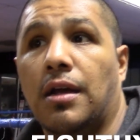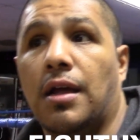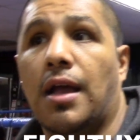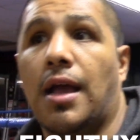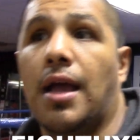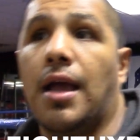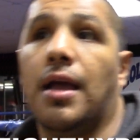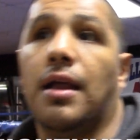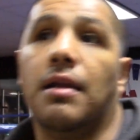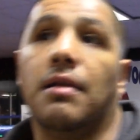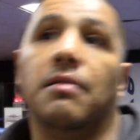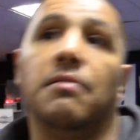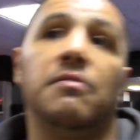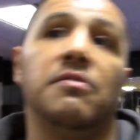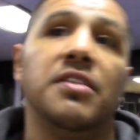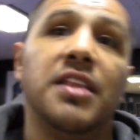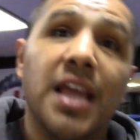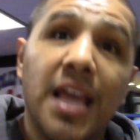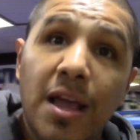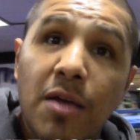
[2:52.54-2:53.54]
and
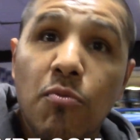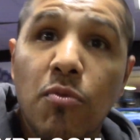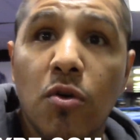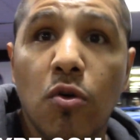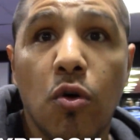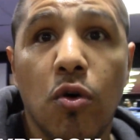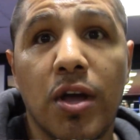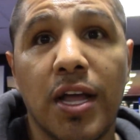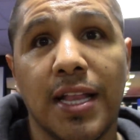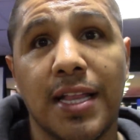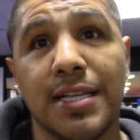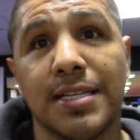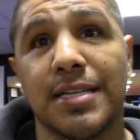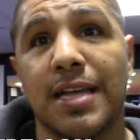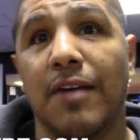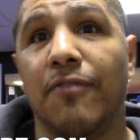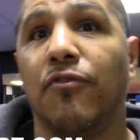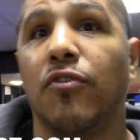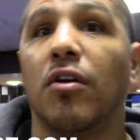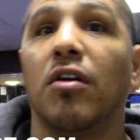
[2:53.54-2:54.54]
then we'll go get this
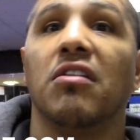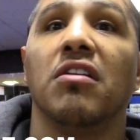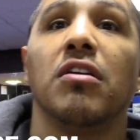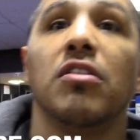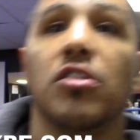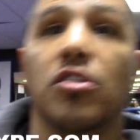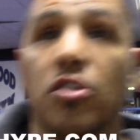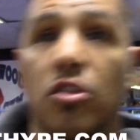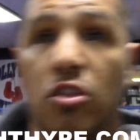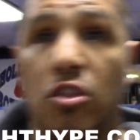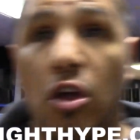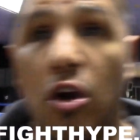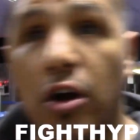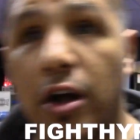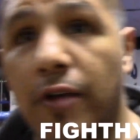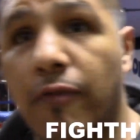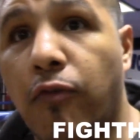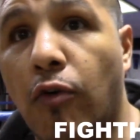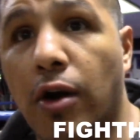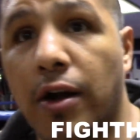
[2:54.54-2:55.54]
guy for another
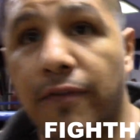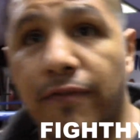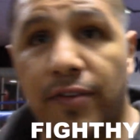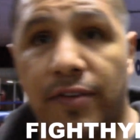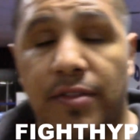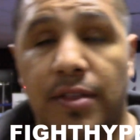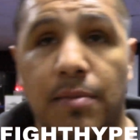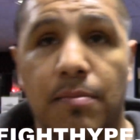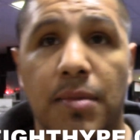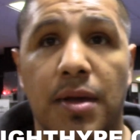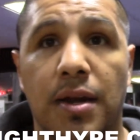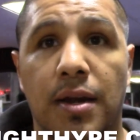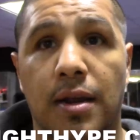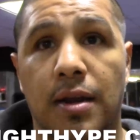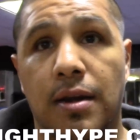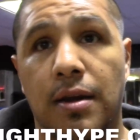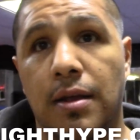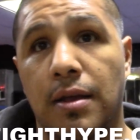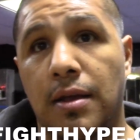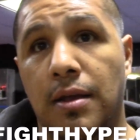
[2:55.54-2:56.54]
30, 40, 50 million.
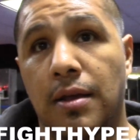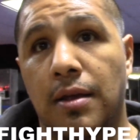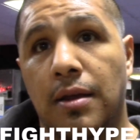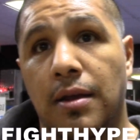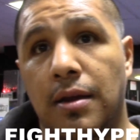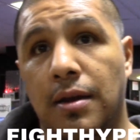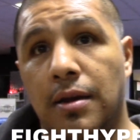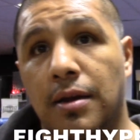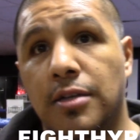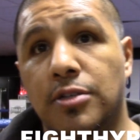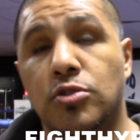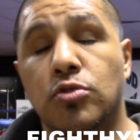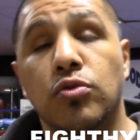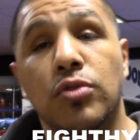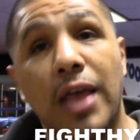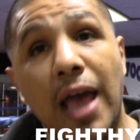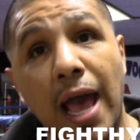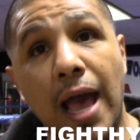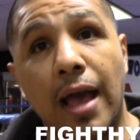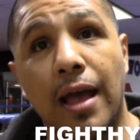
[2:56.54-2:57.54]
Let's do
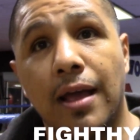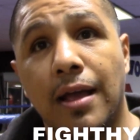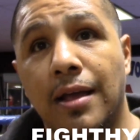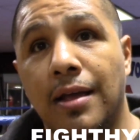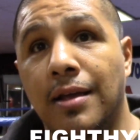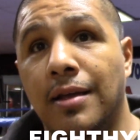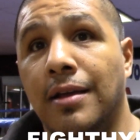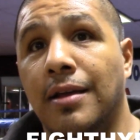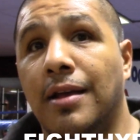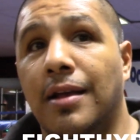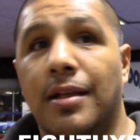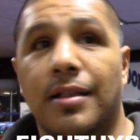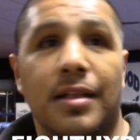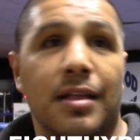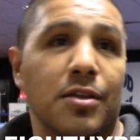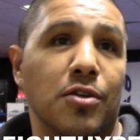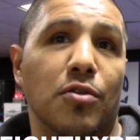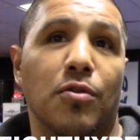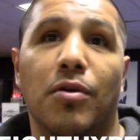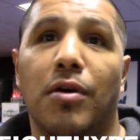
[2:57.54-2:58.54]
that. And
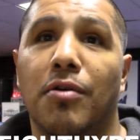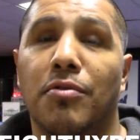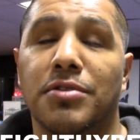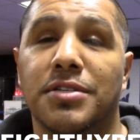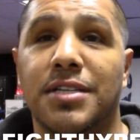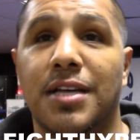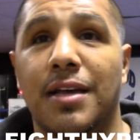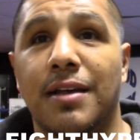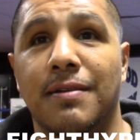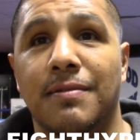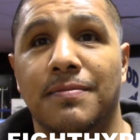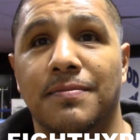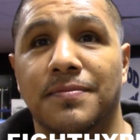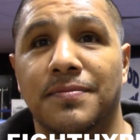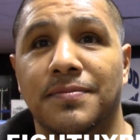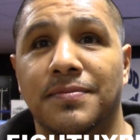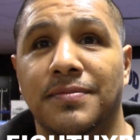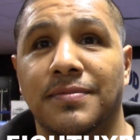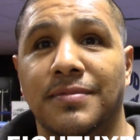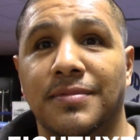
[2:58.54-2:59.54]
then you know what I would have said?
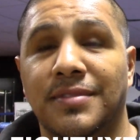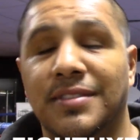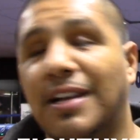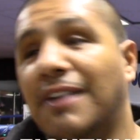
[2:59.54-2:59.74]
What?